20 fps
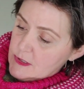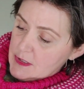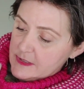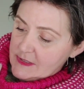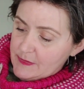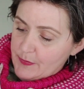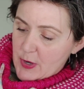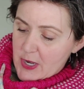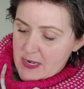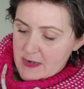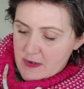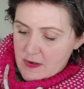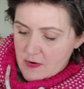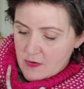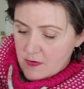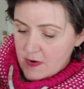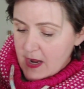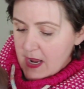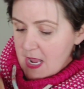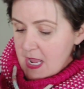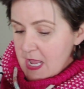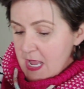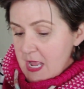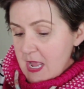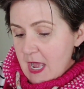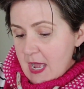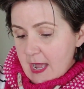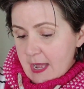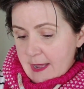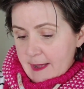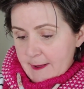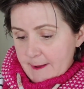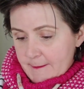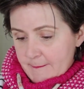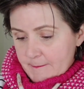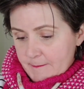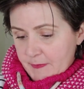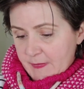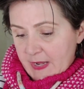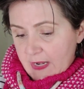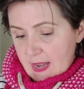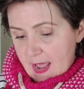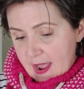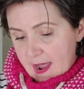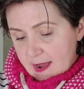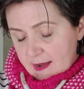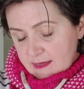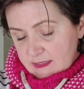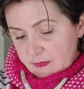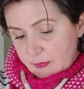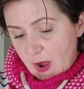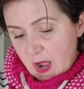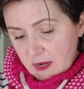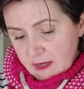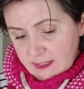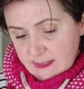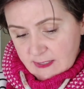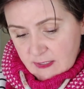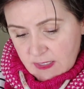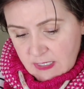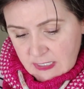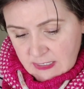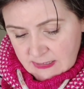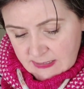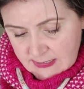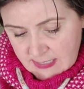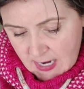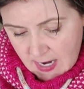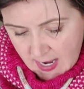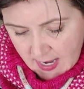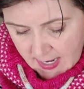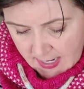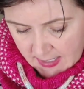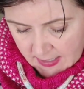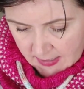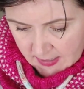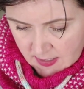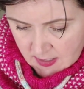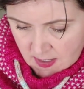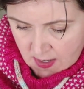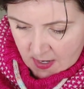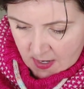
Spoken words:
looks brand new. It has pockets on the inside,